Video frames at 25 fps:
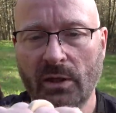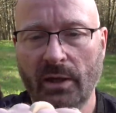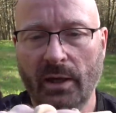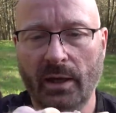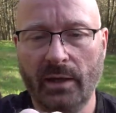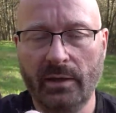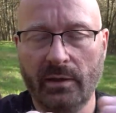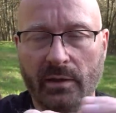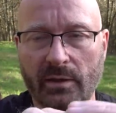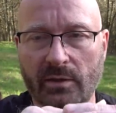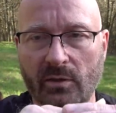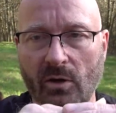
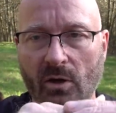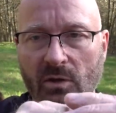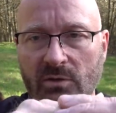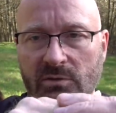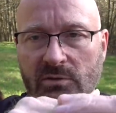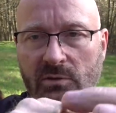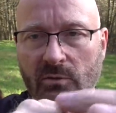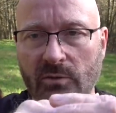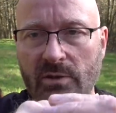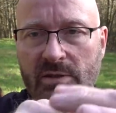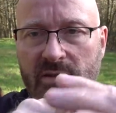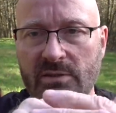And it
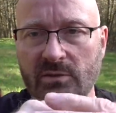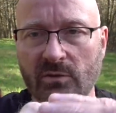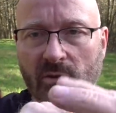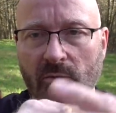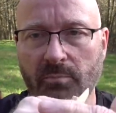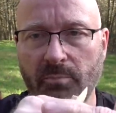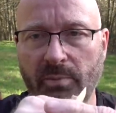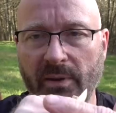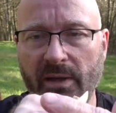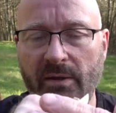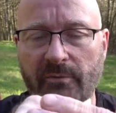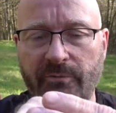also is
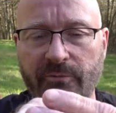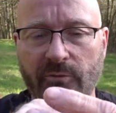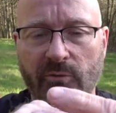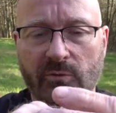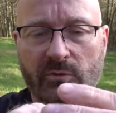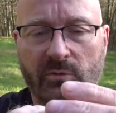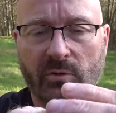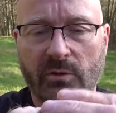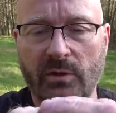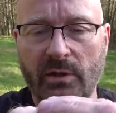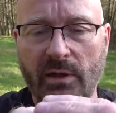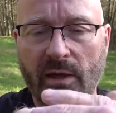not painful
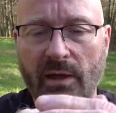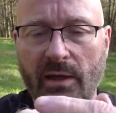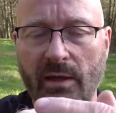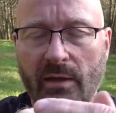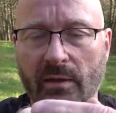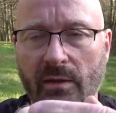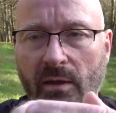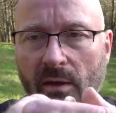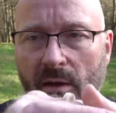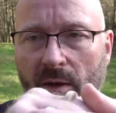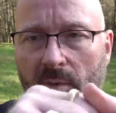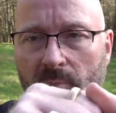to the
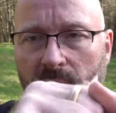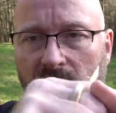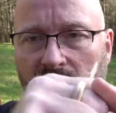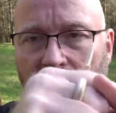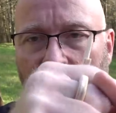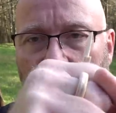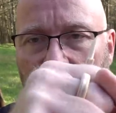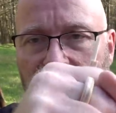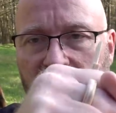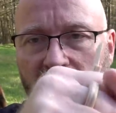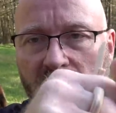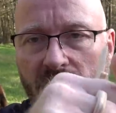hand,
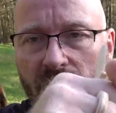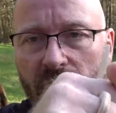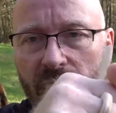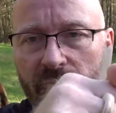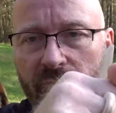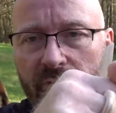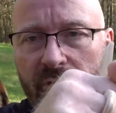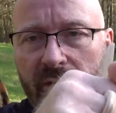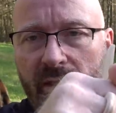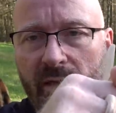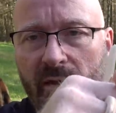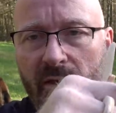because it
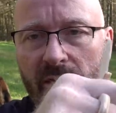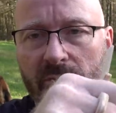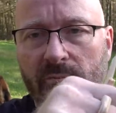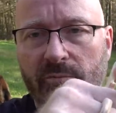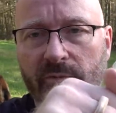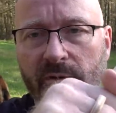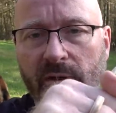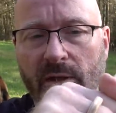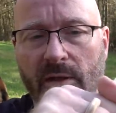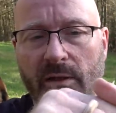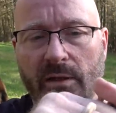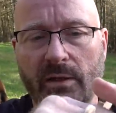really,
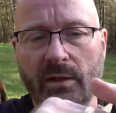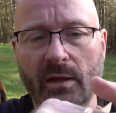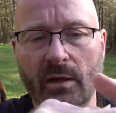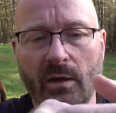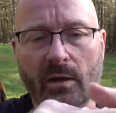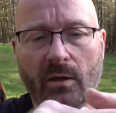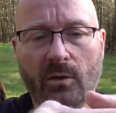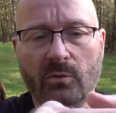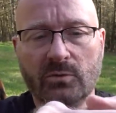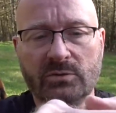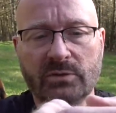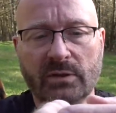really
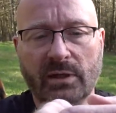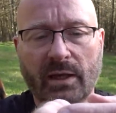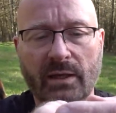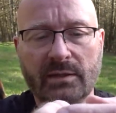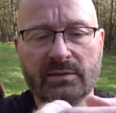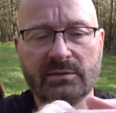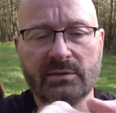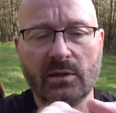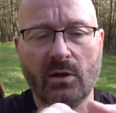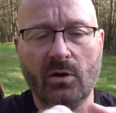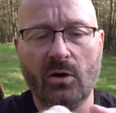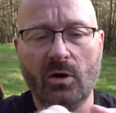holds
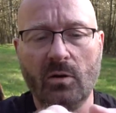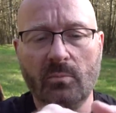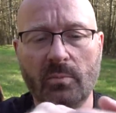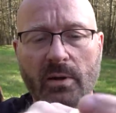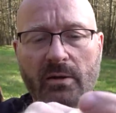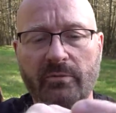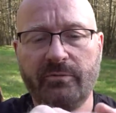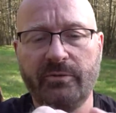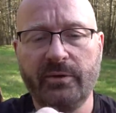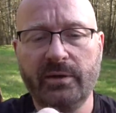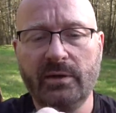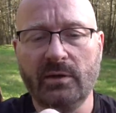against all
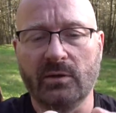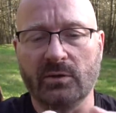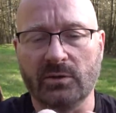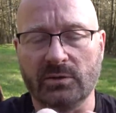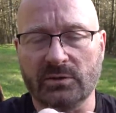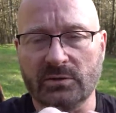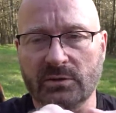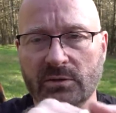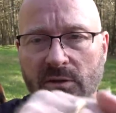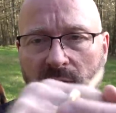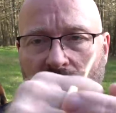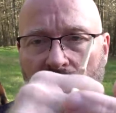my
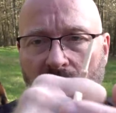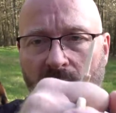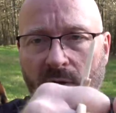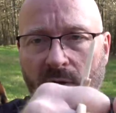fingers.